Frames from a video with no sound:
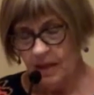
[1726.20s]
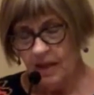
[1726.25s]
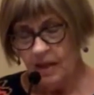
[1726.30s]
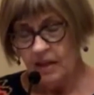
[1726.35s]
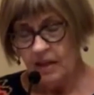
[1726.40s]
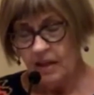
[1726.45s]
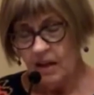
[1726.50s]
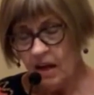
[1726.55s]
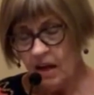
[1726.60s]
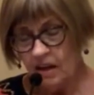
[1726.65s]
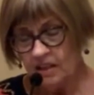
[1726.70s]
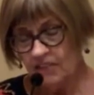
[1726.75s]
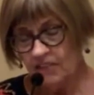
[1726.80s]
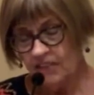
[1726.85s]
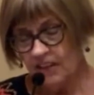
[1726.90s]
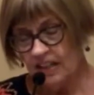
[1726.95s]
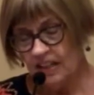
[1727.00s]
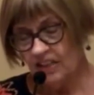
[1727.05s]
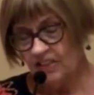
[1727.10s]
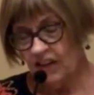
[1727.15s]

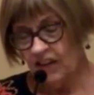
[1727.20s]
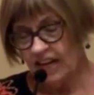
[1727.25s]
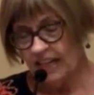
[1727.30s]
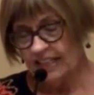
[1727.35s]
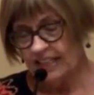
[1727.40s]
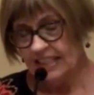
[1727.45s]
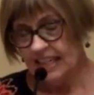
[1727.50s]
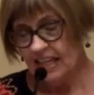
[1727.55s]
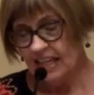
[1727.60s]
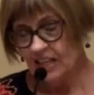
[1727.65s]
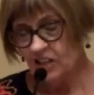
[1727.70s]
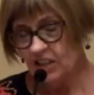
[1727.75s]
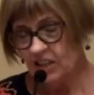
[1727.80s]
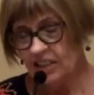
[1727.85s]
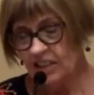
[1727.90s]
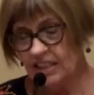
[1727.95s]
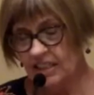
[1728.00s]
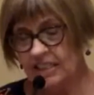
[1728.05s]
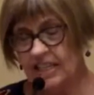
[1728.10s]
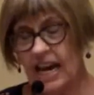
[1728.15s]
Cultivating right intention
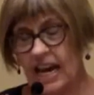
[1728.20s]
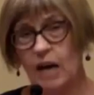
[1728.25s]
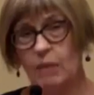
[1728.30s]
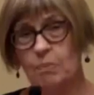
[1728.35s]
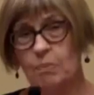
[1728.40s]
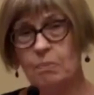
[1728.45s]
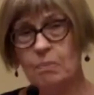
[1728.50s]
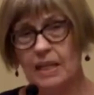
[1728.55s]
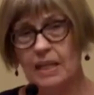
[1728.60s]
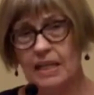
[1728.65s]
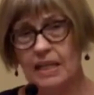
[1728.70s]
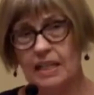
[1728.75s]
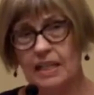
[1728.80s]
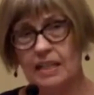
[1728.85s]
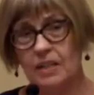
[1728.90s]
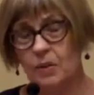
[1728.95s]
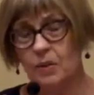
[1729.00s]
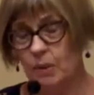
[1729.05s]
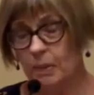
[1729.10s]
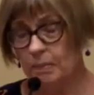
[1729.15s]
does not mean
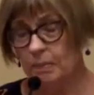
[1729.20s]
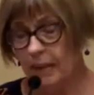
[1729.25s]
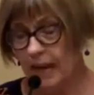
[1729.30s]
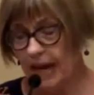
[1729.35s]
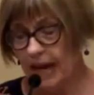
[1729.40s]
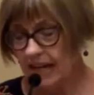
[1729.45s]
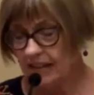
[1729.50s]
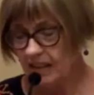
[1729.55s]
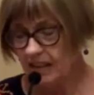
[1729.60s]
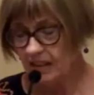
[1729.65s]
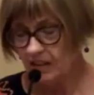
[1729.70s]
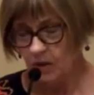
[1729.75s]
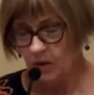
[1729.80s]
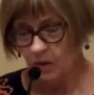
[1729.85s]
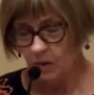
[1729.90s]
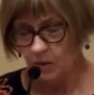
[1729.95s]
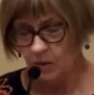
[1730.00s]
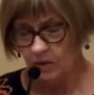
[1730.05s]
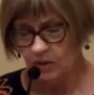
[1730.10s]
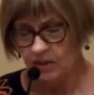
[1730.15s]
you abandon
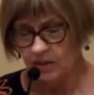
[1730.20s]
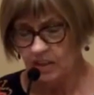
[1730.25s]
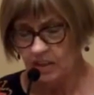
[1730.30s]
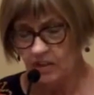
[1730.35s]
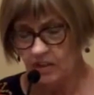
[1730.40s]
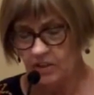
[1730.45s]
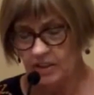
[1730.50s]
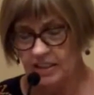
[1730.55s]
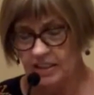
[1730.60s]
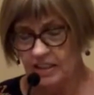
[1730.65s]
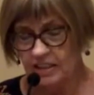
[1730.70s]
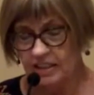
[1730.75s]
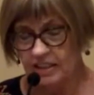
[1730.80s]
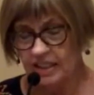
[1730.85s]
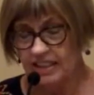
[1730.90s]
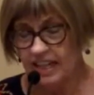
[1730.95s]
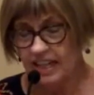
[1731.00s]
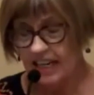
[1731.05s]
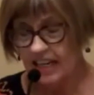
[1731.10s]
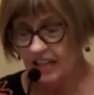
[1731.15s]
goals. You still
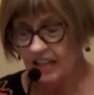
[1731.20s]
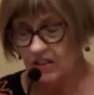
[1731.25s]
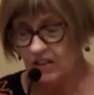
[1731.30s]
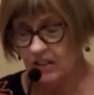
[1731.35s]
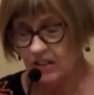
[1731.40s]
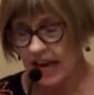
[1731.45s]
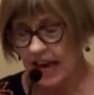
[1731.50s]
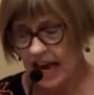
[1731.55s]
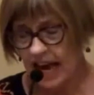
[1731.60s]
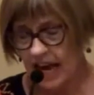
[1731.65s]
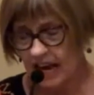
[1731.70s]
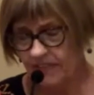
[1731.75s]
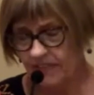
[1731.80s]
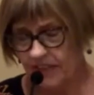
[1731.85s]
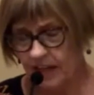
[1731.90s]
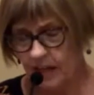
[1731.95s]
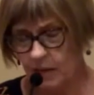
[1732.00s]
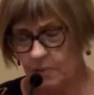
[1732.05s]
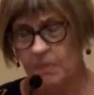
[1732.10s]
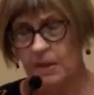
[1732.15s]
continue to have
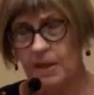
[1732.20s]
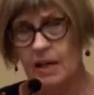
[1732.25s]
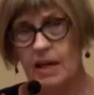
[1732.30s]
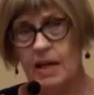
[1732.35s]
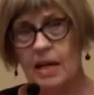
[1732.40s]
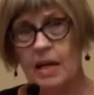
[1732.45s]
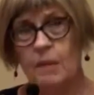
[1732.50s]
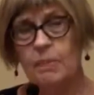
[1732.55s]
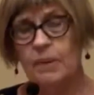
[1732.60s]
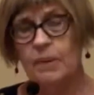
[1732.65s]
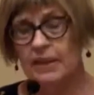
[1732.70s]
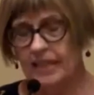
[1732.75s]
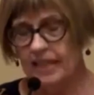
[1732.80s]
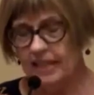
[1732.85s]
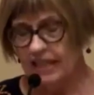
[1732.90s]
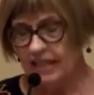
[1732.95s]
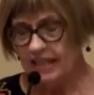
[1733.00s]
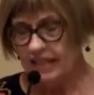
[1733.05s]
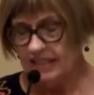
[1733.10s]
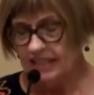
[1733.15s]
them but they
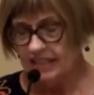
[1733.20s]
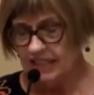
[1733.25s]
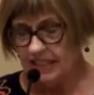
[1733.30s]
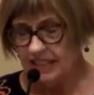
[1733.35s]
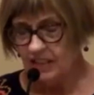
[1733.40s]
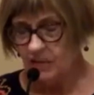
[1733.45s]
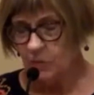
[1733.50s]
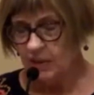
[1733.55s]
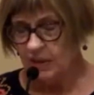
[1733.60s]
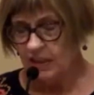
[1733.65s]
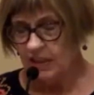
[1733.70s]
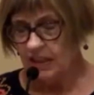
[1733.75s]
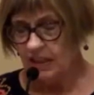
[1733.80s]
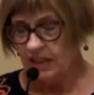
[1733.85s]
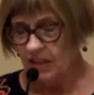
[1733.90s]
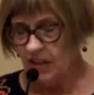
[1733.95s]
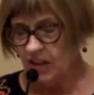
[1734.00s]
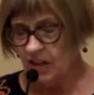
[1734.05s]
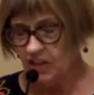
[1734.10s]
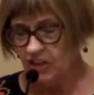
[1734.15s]
exist within a
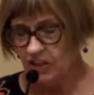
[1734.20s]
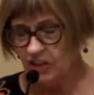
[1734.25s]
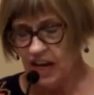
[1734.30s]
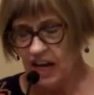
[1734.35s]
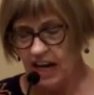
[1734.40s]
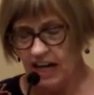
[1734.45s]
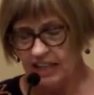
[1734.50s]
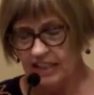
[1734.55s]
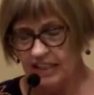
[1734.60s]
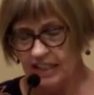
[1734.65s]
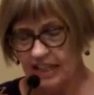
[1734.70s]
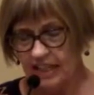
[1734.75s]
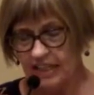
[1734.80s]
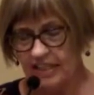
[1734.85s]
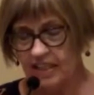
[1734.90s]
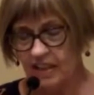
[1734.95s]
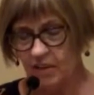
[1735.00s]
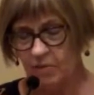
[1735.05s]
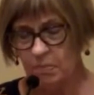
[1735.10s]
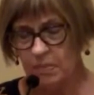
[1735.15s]
larger context
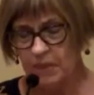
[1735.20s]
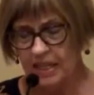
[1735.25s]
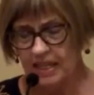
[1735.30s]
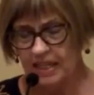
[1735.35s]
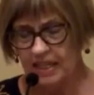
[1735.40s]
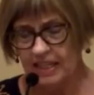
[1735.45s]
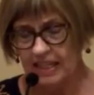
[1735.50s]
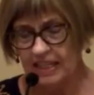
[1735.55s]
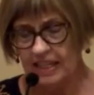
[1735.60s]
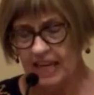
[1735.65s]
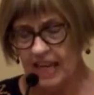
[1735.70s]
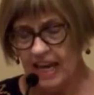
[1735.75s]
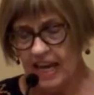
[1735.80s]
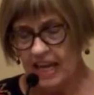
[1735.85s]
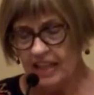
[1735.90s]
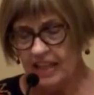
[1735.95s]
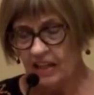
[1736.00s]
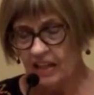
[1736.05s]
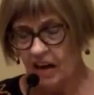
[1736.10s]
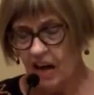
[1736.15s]
of meaning
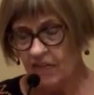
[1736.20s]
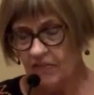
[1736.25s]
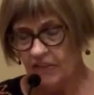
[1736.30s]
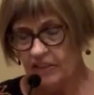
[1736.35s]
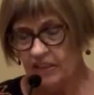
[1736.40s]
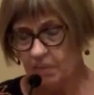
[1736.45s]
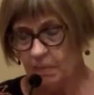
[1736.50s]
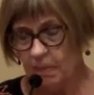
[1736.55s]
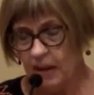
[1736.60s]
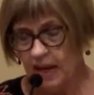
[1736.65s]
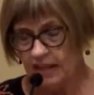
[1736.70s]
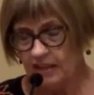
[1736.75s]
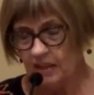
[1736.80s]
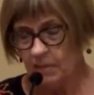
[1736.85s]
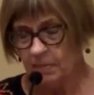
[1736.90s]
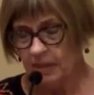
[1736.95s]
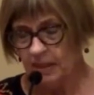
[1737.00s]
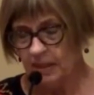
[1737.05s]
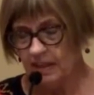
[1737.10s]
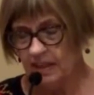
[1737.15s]
that offers the
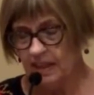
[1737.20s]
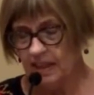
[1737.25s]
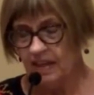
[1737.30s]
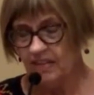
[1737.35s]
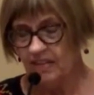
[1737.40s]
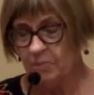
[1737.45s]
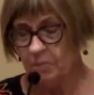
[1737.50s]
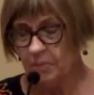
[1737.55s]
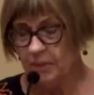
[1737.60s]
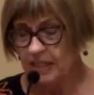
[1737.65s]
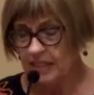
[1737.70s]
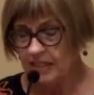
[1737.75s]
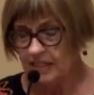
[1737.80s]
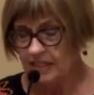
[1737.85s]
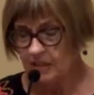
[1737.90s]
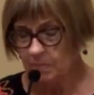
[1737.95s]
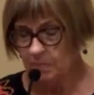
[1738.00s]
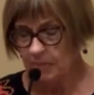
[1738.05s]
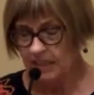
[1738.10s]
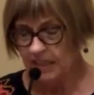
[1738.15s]
possibility of peace
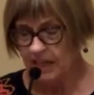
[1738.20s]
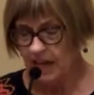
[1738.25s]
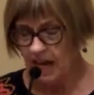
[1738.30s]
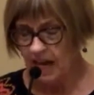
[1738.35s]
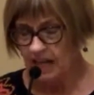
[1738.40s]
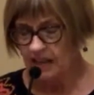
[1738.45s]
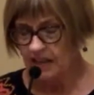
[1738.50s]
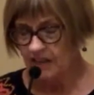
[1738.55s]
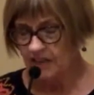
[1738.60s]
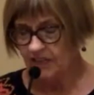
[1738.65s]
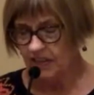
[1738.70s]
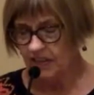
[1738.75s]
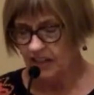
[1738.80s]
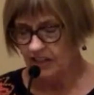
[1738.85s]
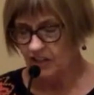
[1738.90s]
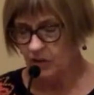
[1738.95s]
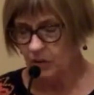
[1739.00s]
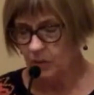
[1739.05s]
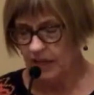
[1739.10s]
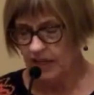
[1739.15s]
beyond the
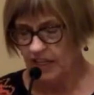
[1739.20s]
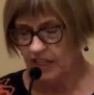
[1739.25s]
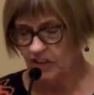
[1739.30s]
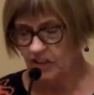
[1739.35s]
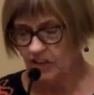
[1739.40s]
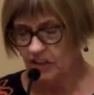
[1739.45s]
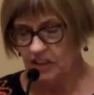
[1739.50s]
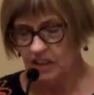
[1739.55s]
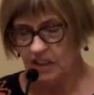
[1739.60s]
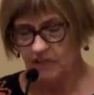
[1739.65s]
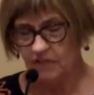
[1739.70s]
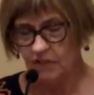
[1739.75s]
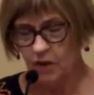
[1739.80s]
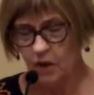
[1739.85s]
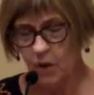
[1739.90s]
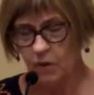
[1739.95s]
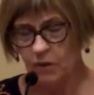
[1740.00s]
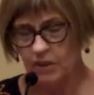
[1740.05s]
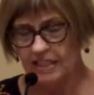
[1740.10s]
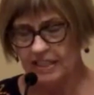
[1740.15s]
fluctuations of
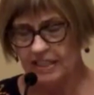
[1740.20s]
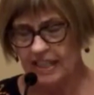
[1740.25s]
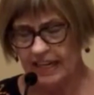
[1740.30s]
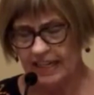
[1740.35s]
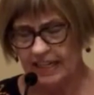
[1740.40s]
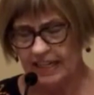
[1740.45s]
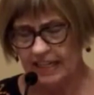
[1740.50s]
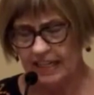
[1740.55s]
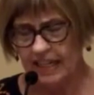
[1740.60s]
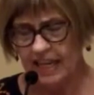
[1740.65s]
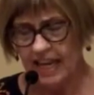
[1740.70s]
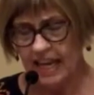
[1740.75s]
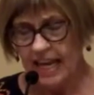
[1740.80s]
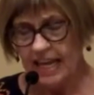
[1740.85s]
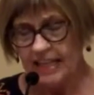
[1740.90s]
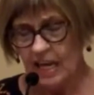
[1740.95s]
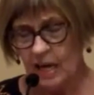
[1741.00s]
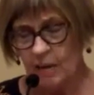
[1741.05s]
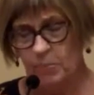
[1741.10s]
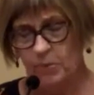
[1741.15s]
goal setting
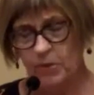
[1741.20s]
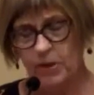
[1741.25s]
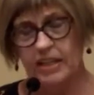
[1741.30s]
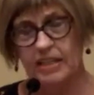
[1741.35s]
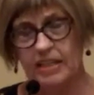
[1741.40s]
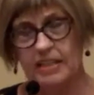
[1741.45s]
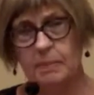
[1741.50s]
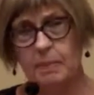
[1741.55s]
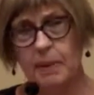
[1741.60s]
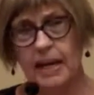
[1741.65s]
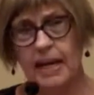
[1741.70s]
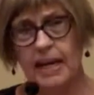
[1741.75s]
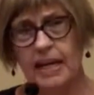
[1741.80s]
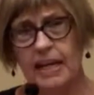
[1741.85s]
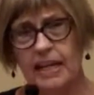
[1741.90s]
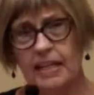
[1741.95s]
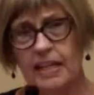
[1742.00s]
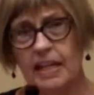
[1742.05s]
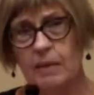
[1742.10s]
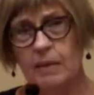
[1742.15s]
that brings
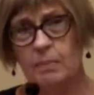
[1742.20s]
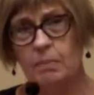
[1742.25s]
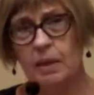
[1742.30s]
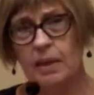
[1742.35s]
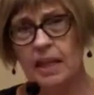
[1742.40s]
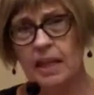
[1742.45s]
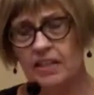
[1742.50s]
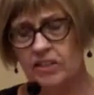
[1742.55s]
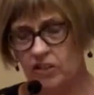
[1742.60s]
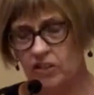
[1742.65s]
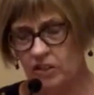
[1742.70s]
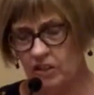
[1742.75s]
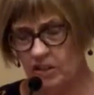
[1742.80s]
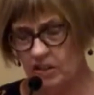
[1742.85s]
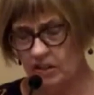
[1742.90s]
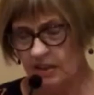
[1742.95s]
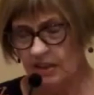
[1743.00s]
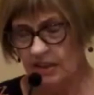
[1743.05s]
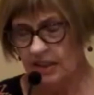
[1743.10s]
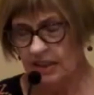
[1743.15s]
pain and pleasure,
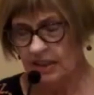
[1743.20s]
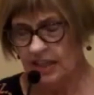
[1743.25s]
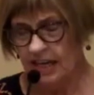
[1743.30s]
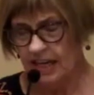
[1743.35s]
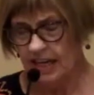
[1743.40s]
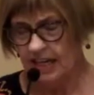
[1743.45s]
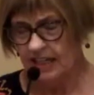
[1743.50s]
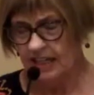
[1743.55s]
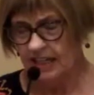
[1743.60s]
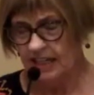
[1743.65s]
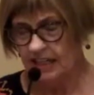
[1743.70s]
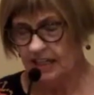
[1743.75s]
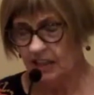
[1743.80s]
gain and